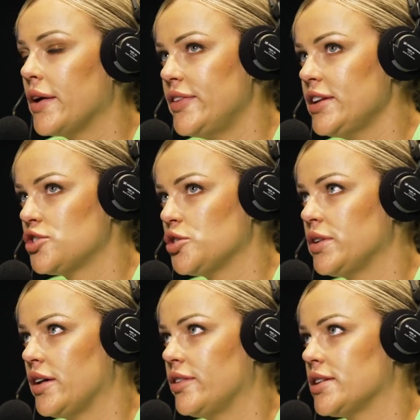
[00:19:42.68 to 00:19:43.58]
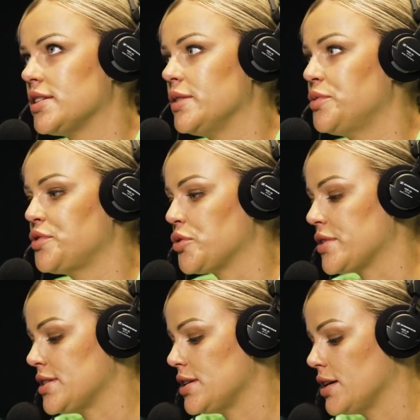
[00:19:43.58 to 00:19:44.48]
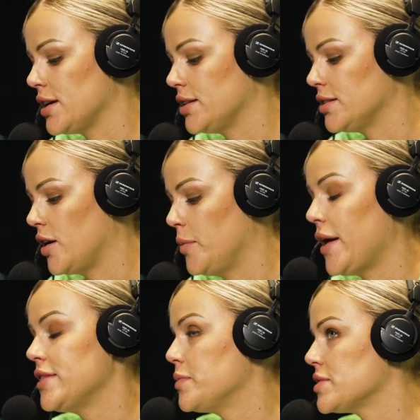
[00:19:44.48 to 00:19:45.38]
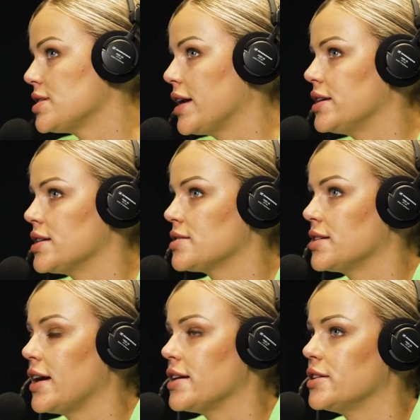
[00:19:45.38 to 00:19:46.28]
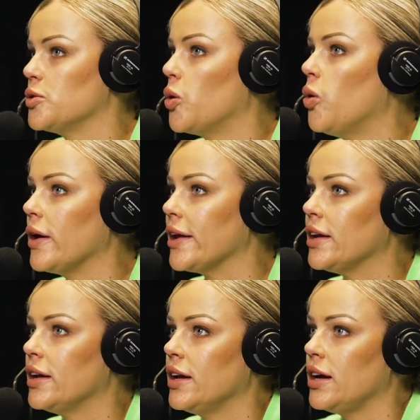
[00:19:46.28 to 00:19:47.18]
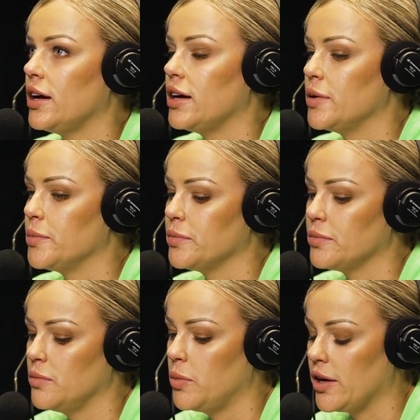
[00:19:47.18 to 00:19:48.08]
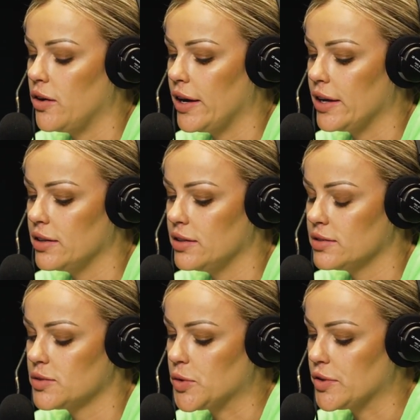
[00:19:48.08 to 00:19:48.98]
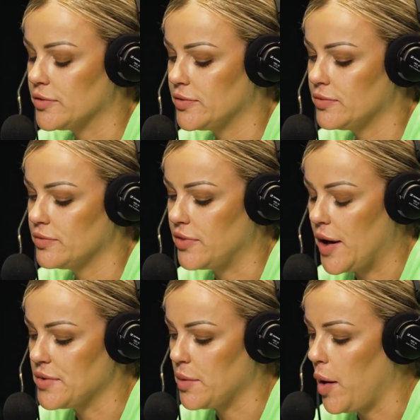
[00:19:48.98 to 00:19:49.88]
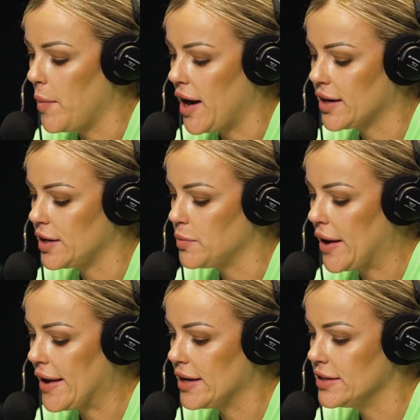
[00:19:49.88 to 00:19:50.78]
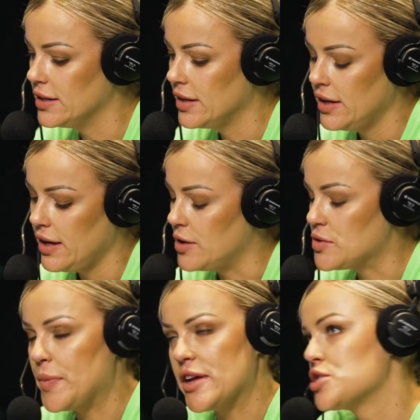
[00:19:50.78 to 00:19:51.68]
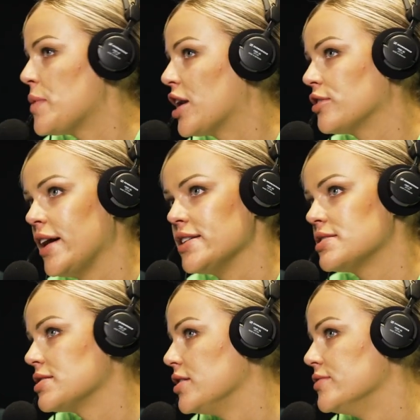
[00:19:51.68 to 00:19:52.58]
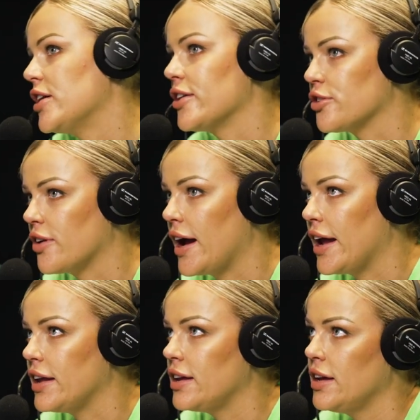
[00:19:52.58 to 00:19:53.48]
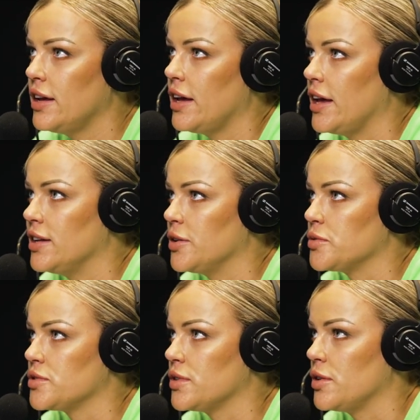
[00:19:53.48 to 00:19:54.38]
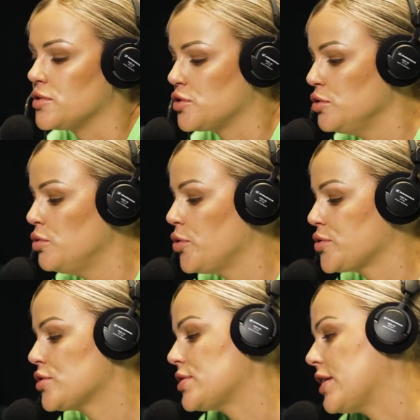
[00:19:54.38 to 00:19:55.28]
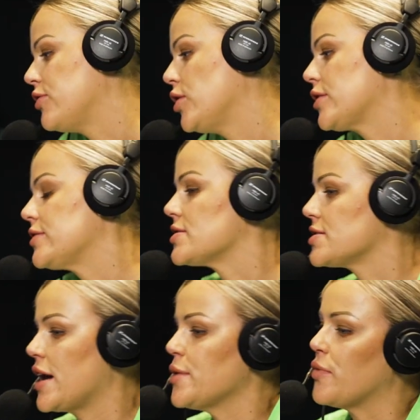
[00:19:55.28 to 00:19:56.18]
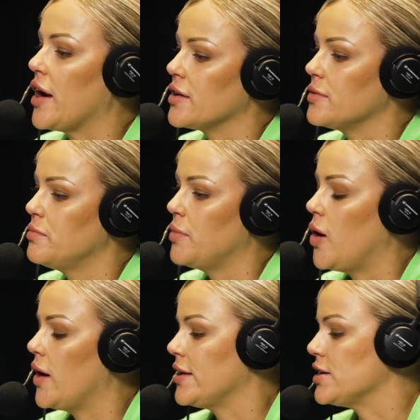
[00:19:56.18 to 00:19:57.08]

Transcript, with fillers: I think too another example, Joicey, and I made the mistake yesterday at Kilcoy, um, when I sort of framed up my market in my head. It was a benchmark race, so very grey, and it was it was two horses that followed the same run behind